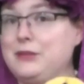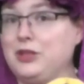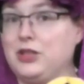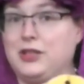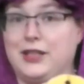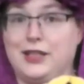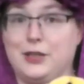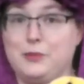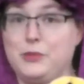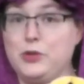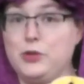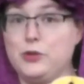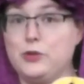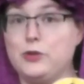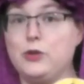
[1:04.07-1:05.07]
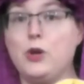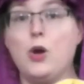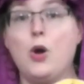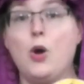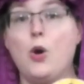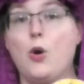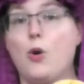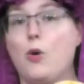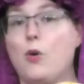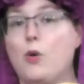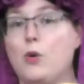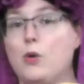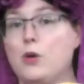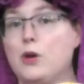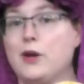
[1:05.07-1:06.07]
look like a moon,
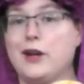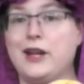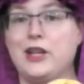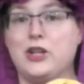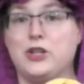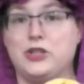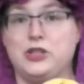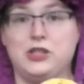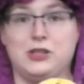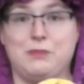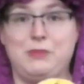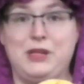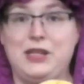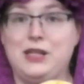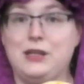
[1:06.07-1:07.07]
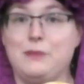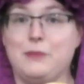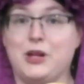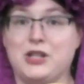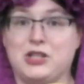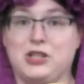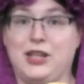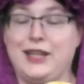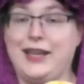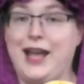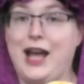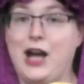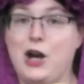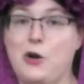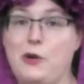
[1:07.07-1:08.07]
or it could just be much like
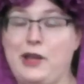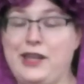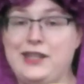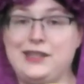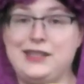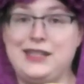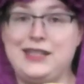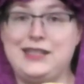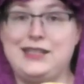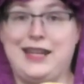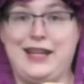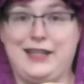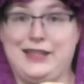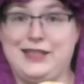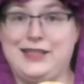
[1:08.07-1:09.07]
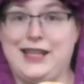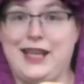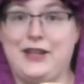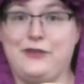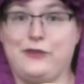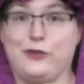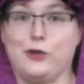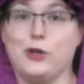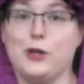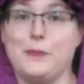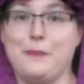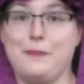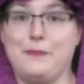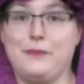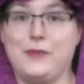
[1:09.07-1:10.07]
how in the Day of the Dead for
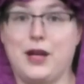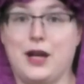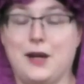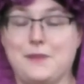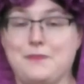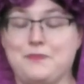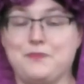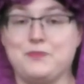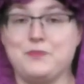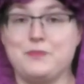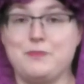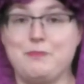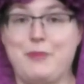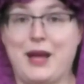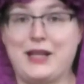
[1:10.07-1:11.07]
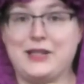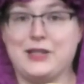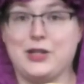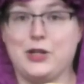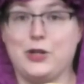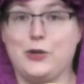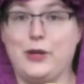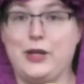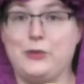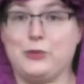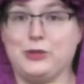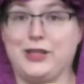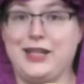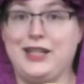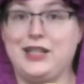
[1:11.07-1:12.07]
Mexico and
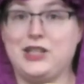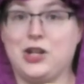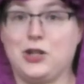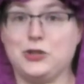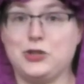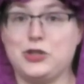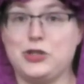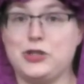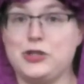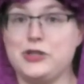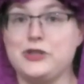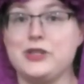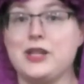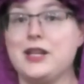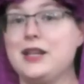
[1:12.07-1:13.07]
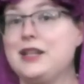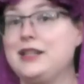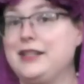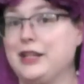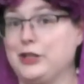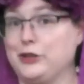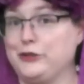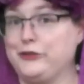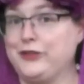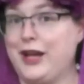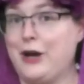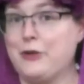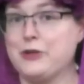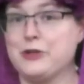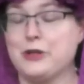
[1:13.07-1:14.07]
related cultures, yellow
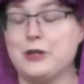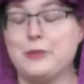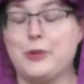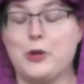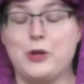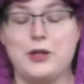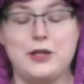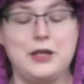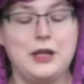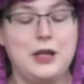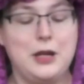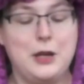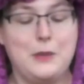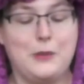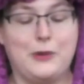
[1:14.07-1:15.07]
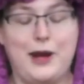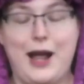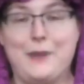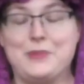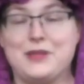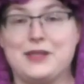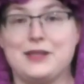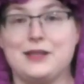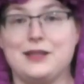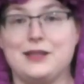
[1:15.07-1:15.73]
flowers are important. Perhaps